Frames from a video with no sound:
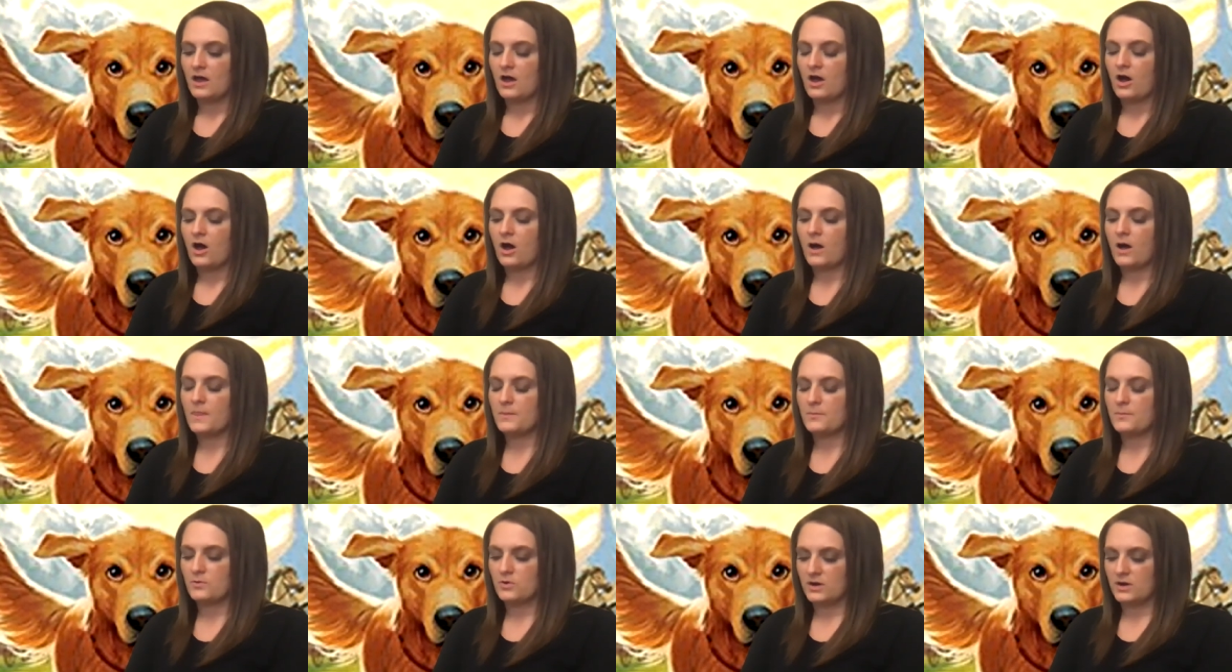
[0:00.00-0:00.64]
On
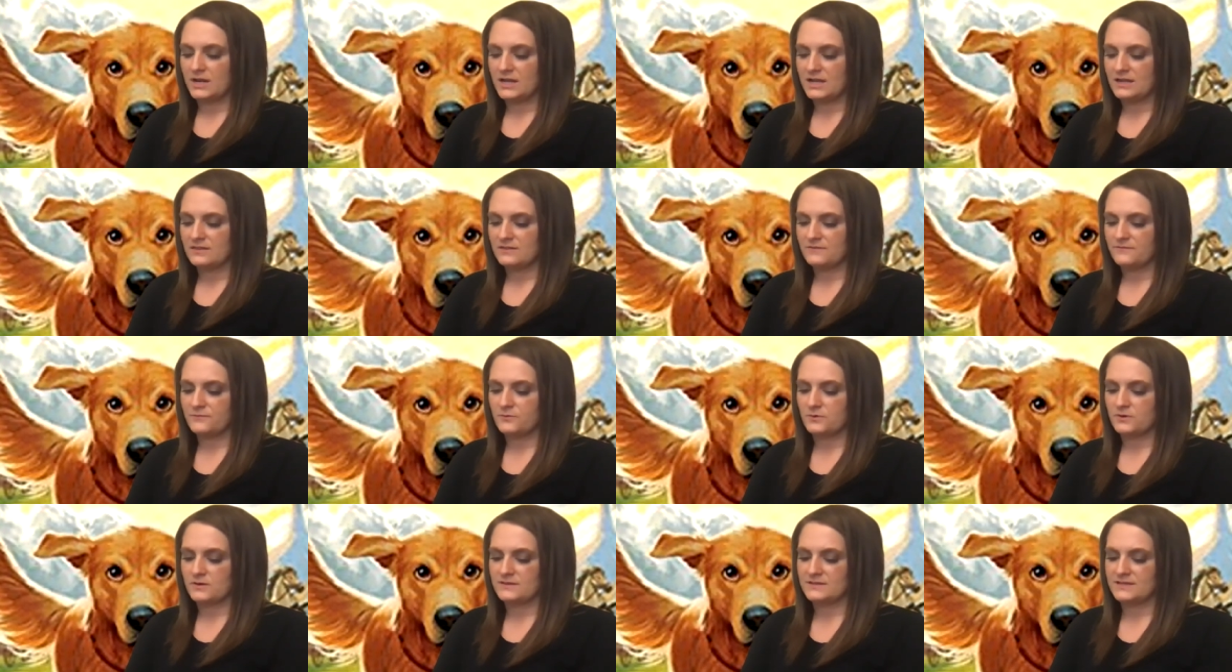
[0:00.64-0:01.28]
the morning of the
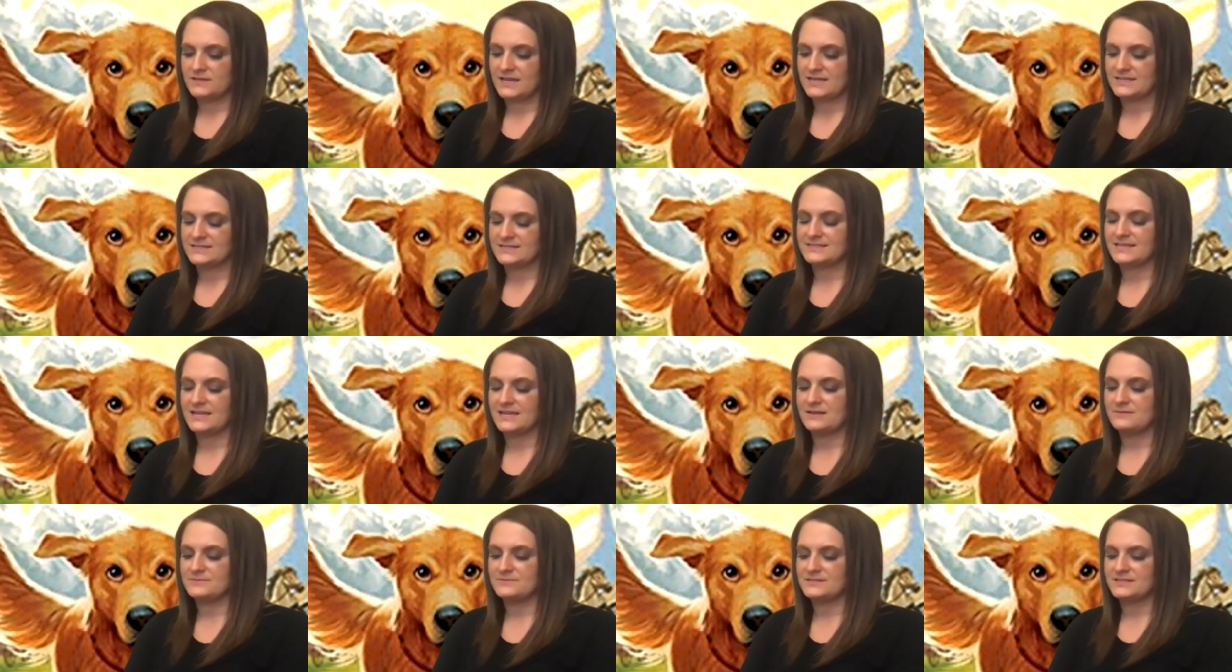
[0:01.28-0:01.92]
fourth day,
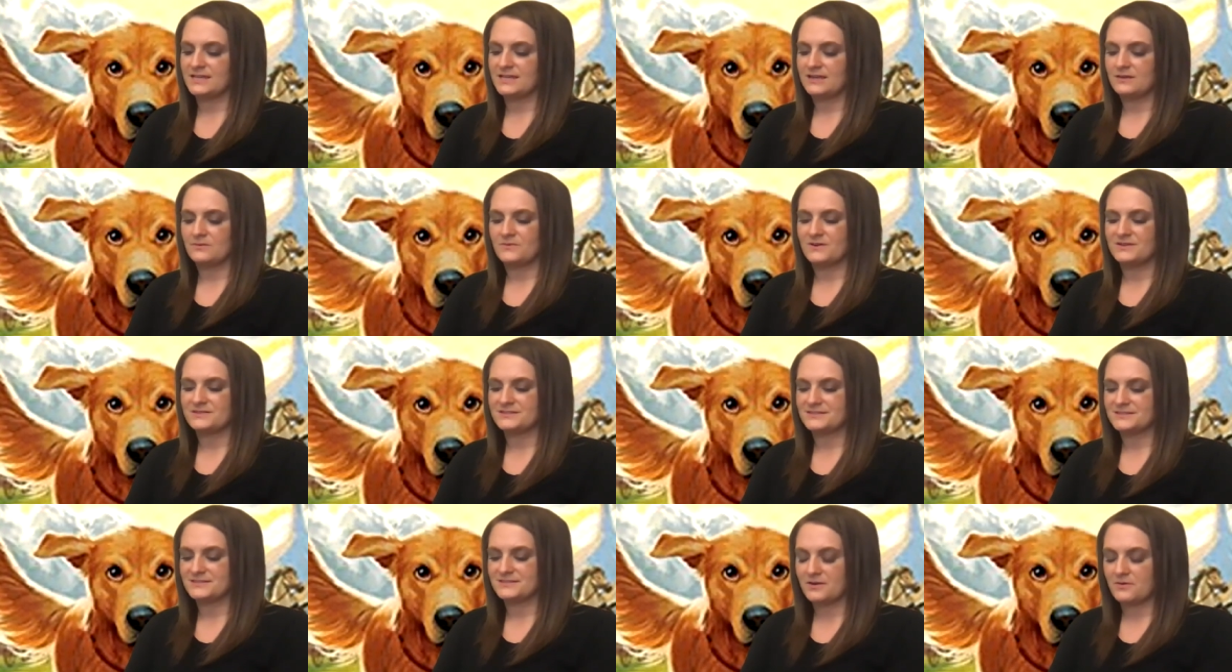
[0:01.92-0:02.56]
Sam's skin
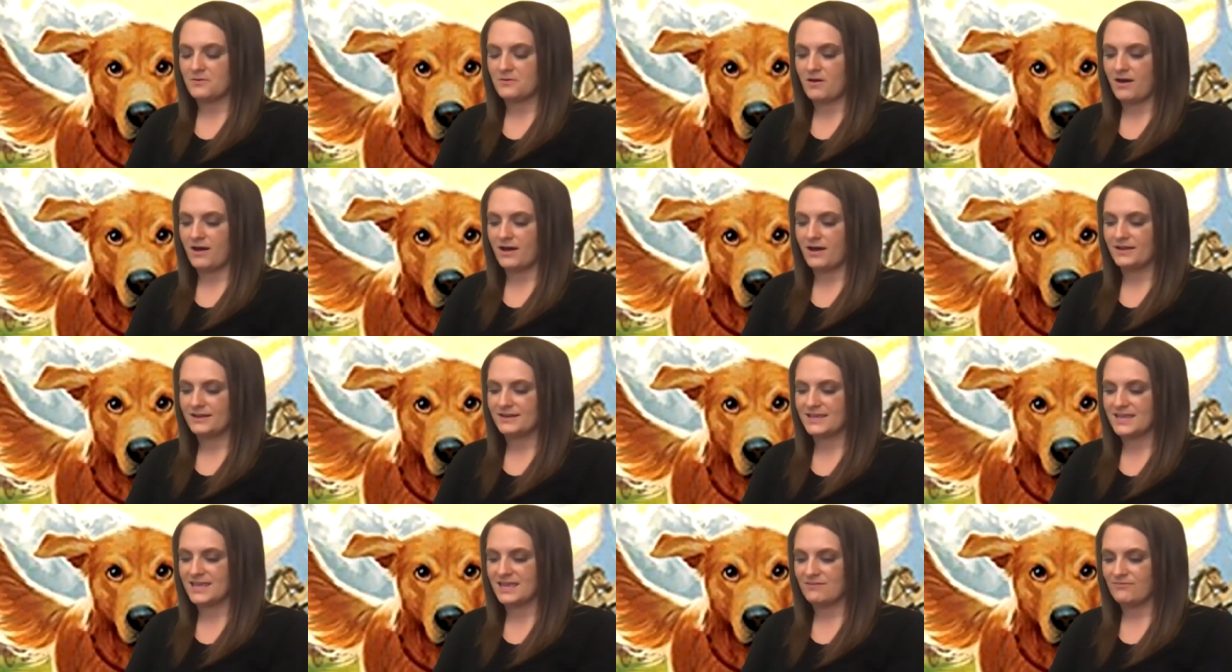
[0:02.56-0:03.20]
wasn't so hot.
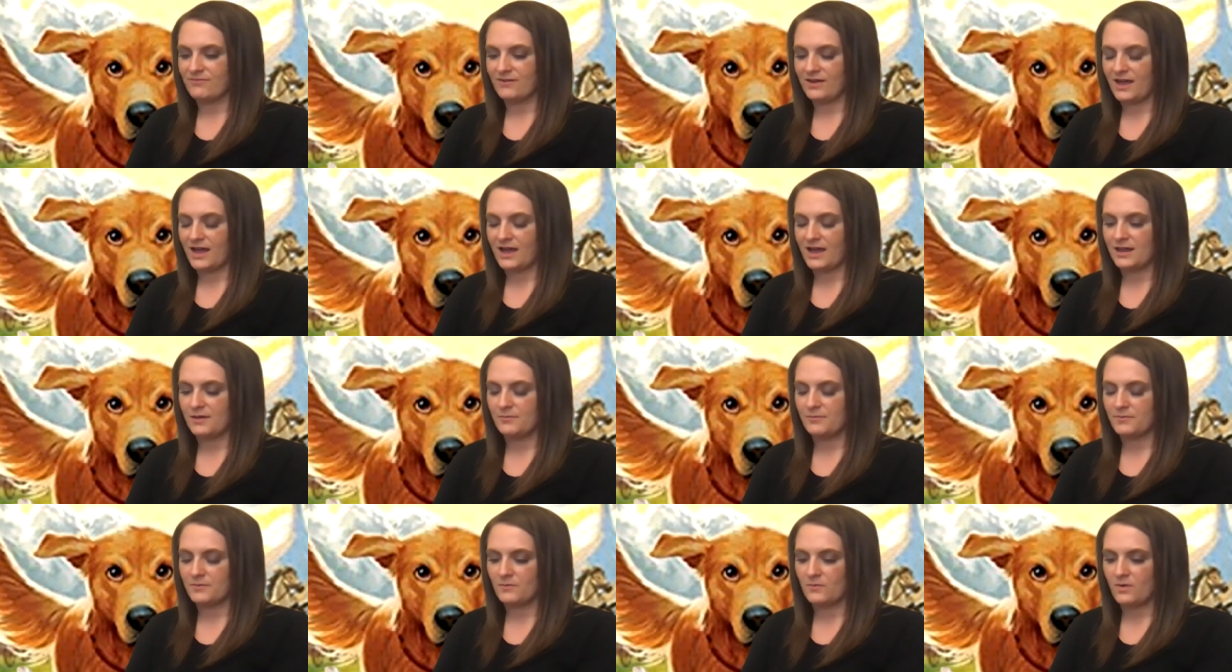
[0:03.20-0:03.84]
He even got
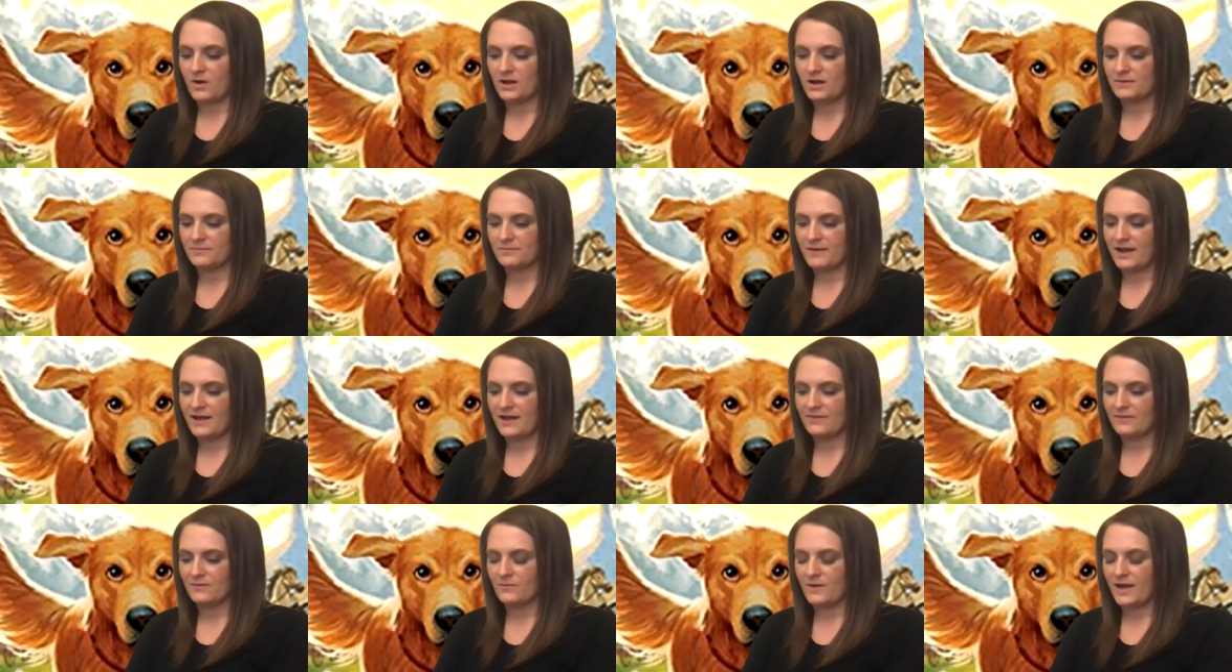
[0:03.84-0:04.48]
up and walked
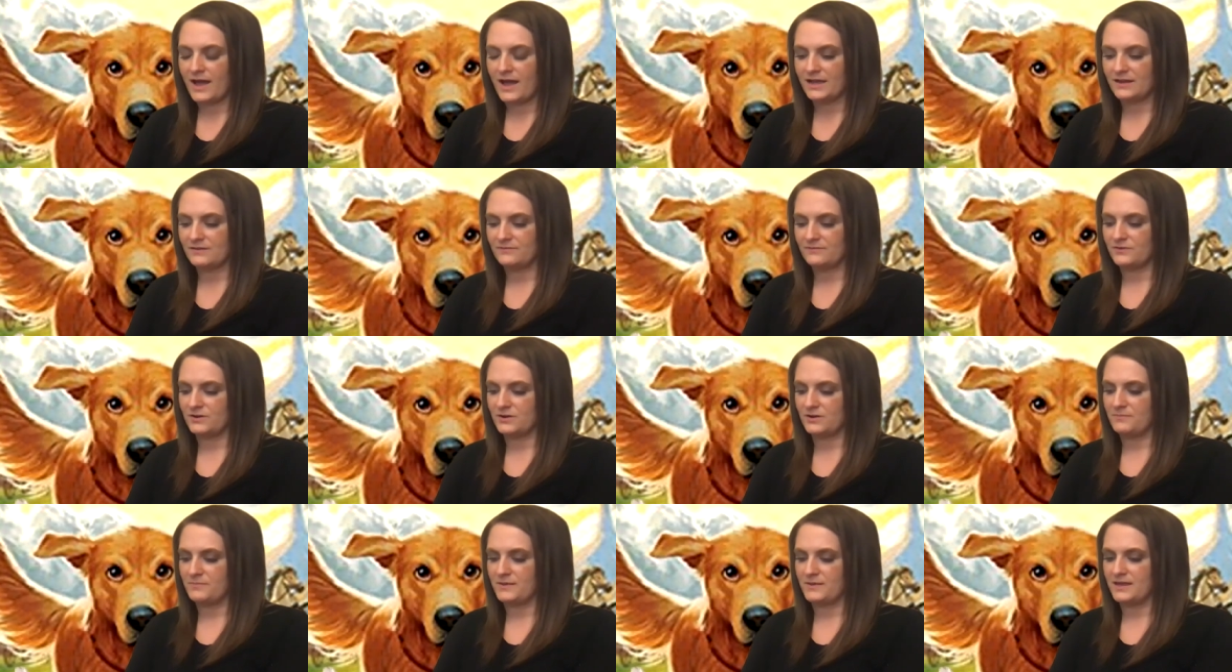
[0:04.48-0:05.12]
behind the wagon for
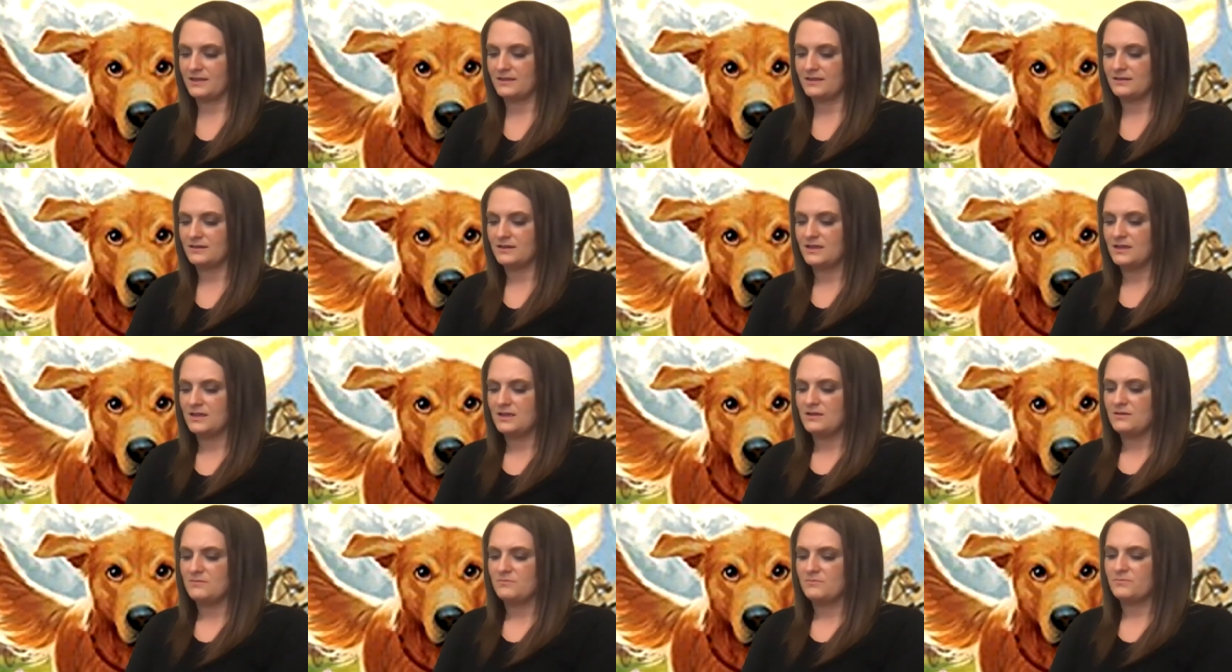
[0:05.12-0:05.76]
a bit.
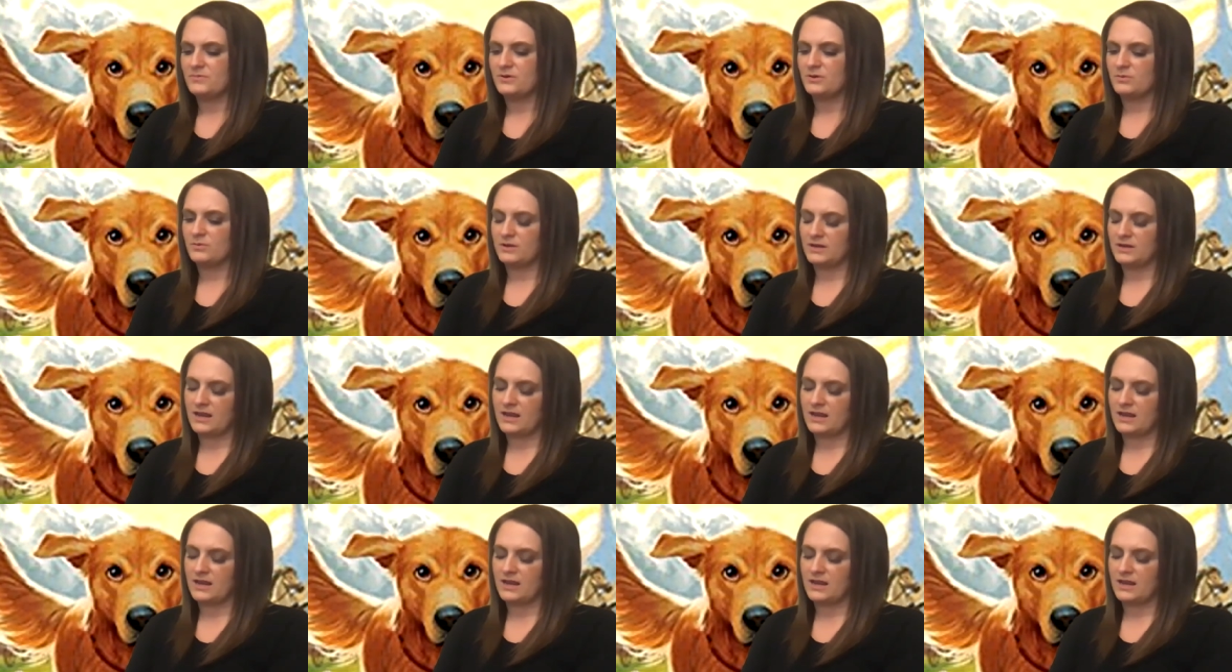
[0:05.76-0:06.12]
But when